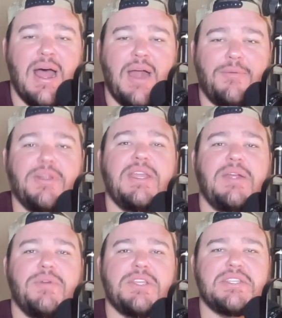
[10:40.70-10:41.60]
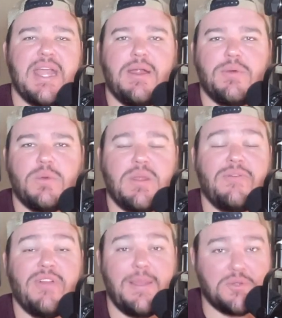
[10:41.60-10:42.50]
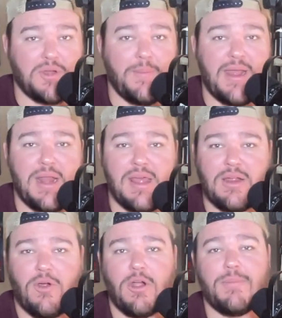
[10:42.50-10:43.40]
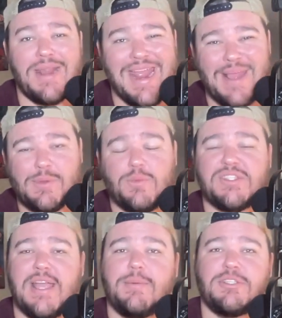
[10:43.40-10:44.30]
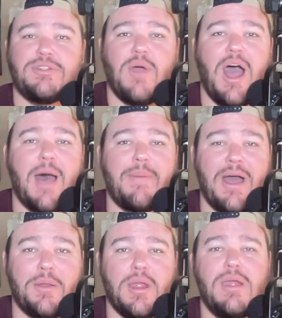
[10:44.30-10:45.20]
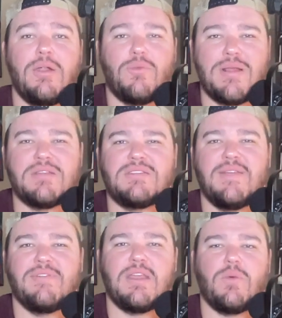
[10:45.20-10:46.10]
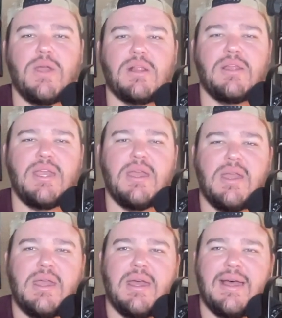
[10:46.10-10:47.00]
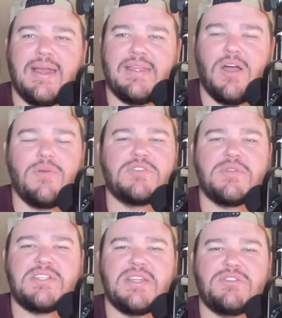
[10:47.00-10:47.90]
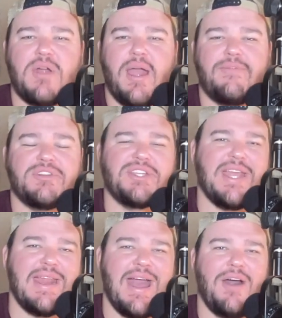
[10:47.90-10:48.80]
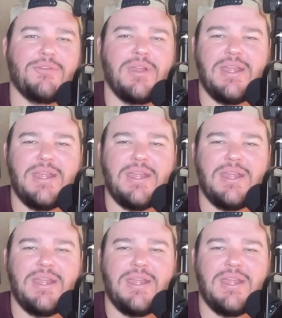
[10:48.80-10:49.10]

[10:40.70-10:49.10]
Really, really scary with the way the flames are coming out of that car, but Hamlin was able to hop out relatively quickly. You always want to see the drivers get out